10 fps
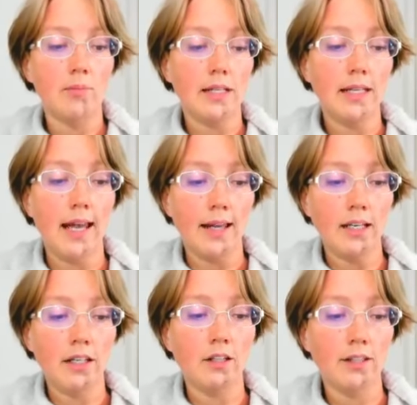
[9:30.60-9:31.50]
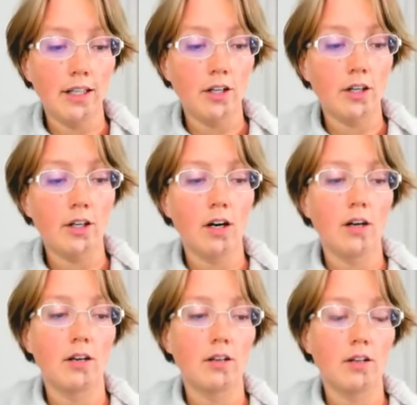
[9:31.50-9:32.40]
getting clear.
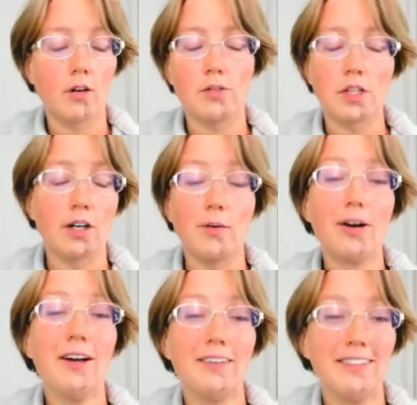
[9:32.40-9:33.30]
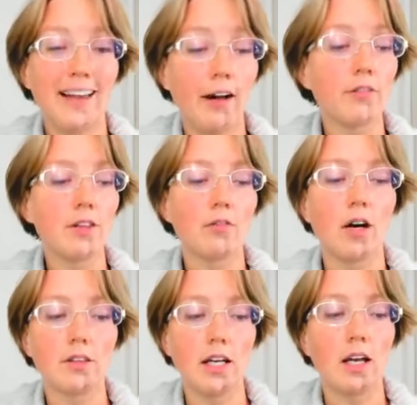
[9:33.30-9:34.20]
Oh, sorry, I read the
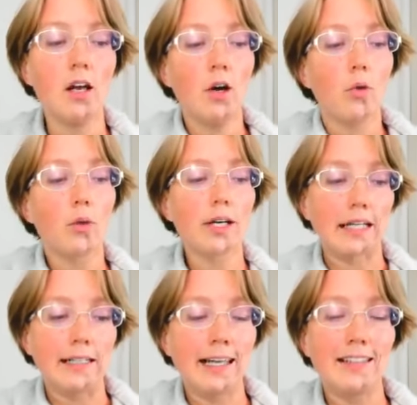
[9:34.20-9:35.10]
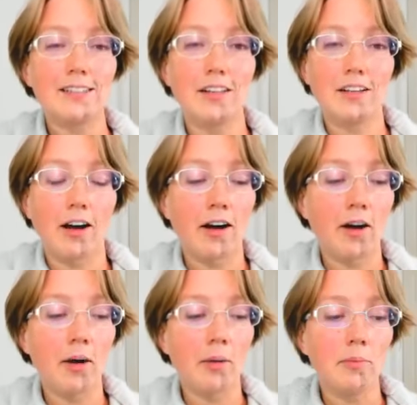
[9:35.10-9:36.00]
wrong thing. We're going
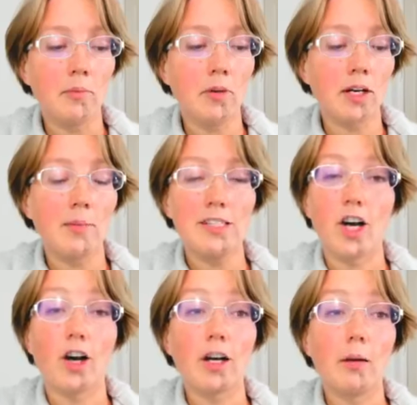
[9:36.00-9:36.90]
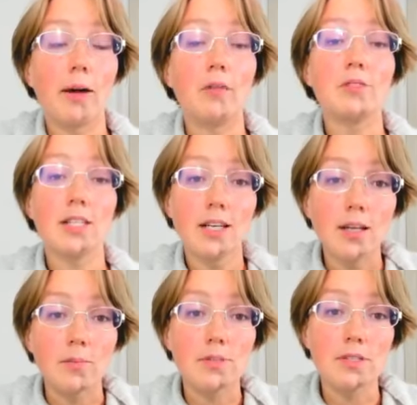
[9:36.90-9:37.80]
to be talking about
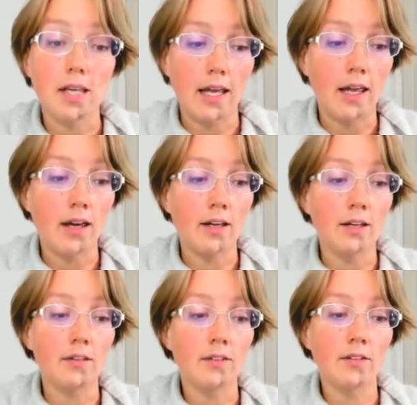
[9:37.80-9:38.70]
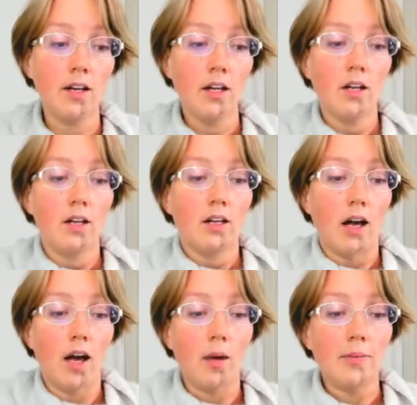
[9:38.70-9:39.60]
tips and
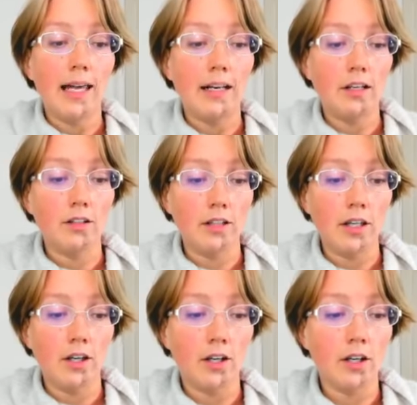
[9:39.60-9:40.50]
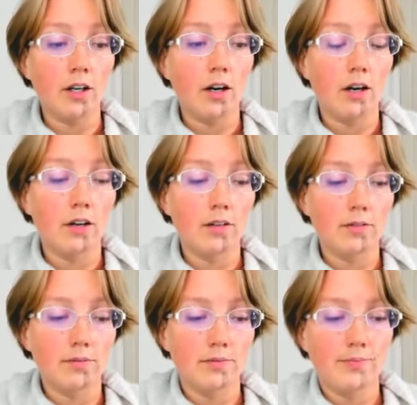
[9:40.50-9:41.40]
getting clear.
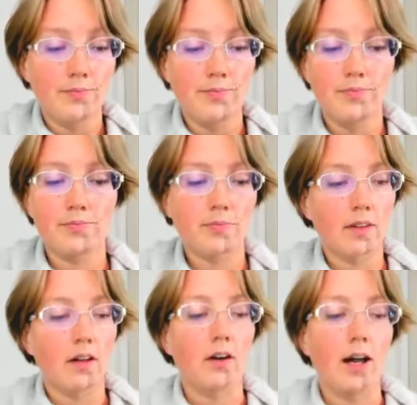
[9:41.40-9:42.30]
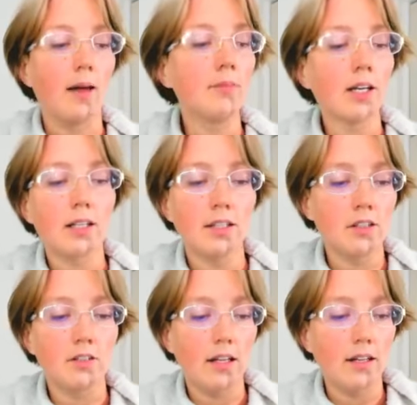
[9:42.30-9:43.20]
All right, I'm not
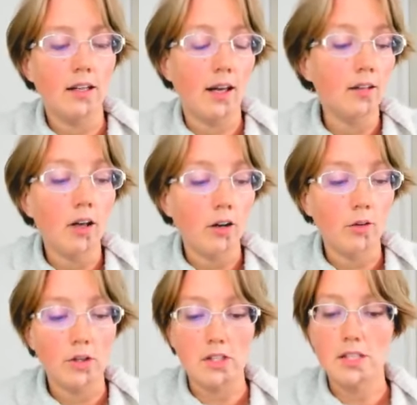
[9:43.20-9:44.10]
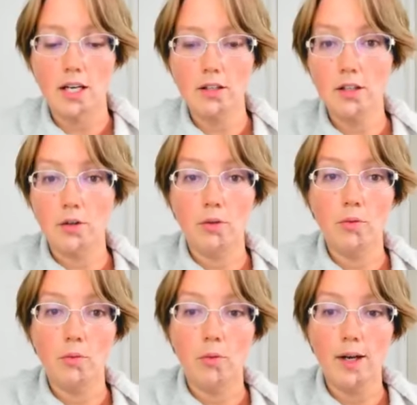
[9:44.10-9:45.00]
going to tell
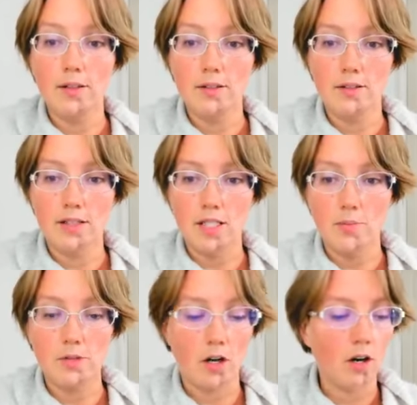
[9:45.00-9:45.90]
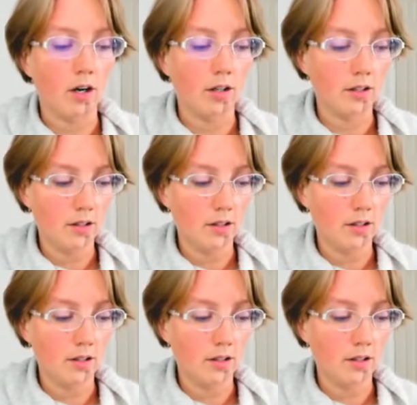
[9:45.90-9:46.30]
you what the tips are